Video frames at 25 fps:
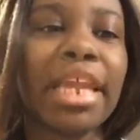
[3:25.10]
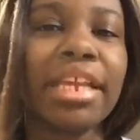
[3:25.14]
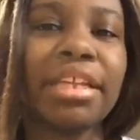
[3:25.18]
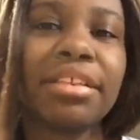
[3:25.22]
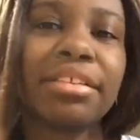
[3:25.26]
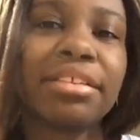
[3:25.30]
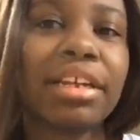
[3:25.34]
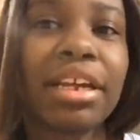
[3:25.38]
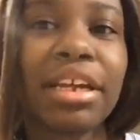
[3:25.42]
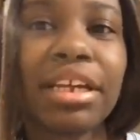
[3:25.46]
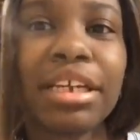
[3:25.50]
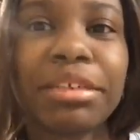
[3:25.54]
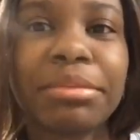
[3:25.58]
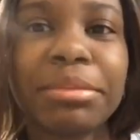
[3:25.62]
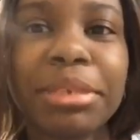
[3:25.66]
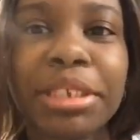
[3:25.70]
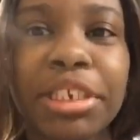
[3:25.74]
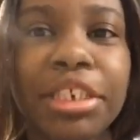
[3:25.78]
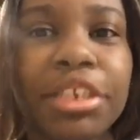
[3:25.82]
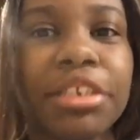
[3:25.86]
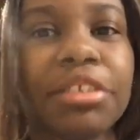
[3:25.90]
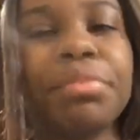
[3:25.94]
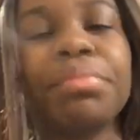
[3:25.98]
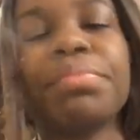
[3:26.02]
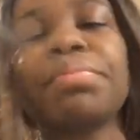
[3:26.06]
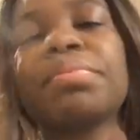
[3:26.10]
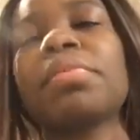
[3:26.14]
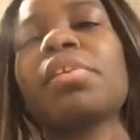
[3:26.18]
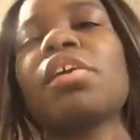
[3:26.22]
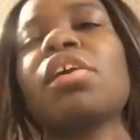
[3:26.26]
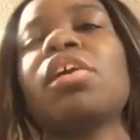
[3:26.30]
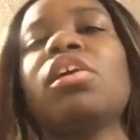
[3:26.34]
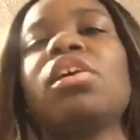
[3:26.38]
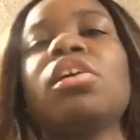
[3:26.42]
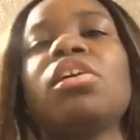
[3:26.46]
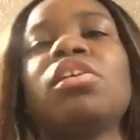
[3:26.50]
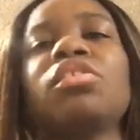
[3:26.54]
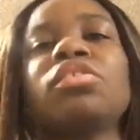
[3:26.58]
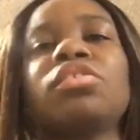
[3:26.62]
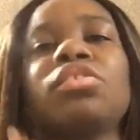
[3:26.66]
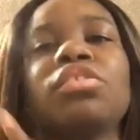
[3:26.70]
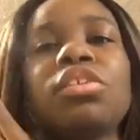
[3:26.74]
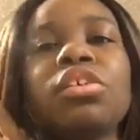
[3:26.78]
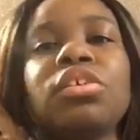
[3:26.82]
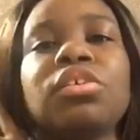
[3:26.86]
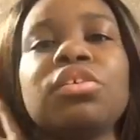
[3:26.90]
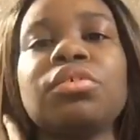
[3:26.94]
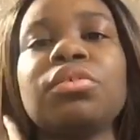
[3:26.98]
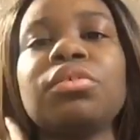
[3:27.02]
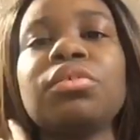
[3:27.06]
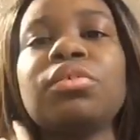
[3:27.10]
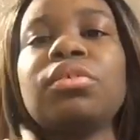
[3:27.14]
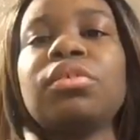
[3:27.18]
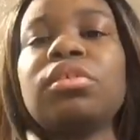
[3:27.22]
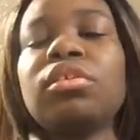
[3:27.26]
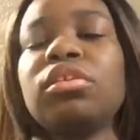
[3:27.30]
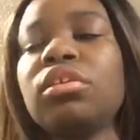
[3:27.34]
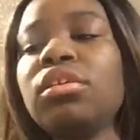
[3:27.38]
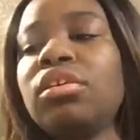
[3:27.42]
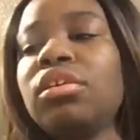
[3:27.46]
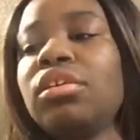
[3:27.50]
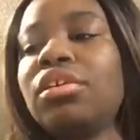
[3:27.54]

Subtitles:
it's not going to be good. So,